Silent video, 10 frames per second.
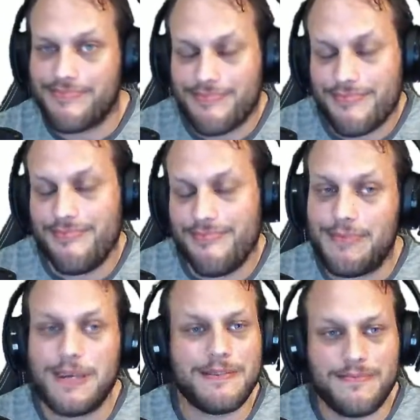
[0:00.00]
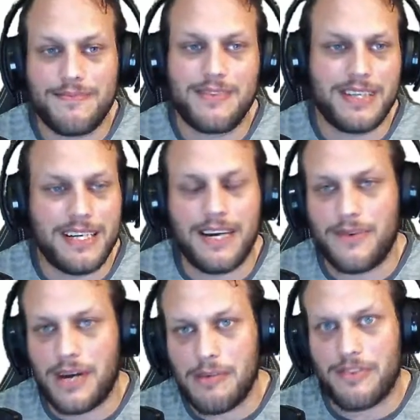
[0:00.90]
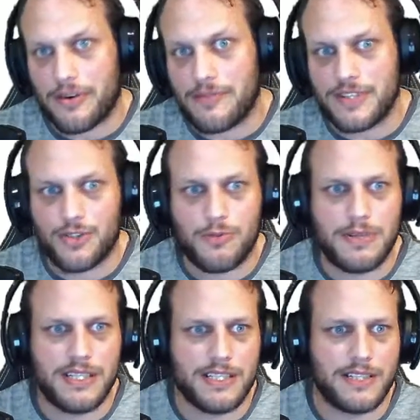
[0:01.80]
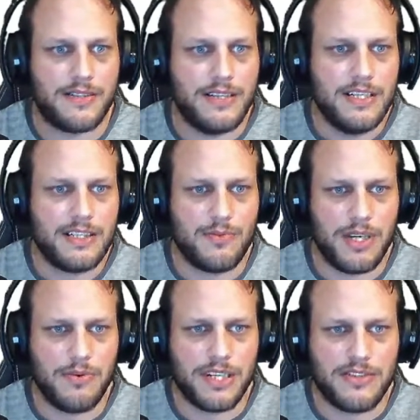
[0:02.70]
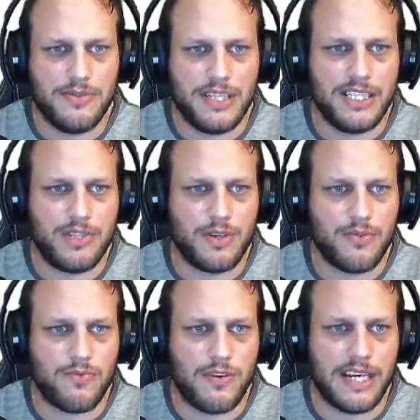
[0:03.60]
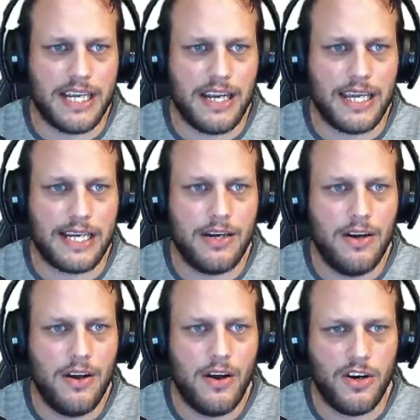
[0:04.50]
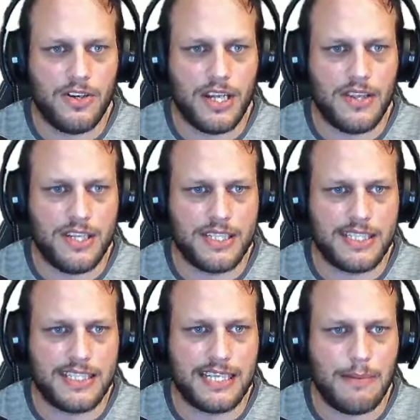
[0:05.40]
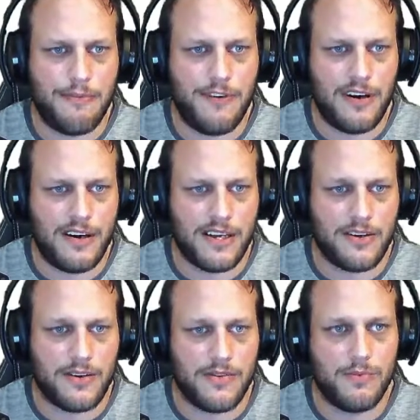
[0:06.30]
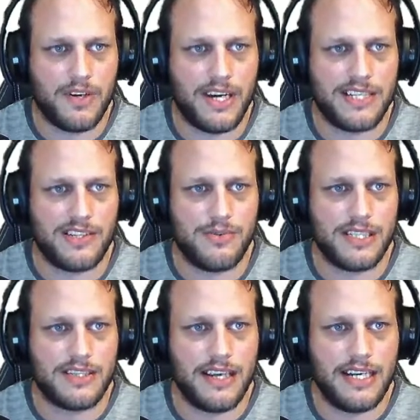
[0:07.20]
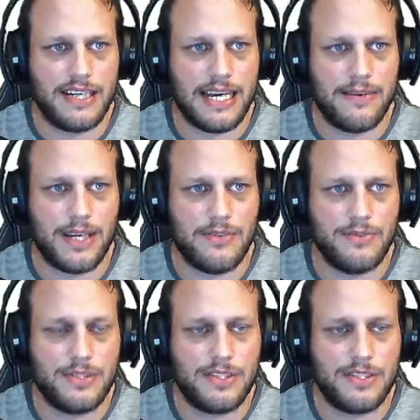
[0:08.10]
but, you know, I'm a very visual person. So what you want to do is you want to right click on the zip file, and what I do is in downloads,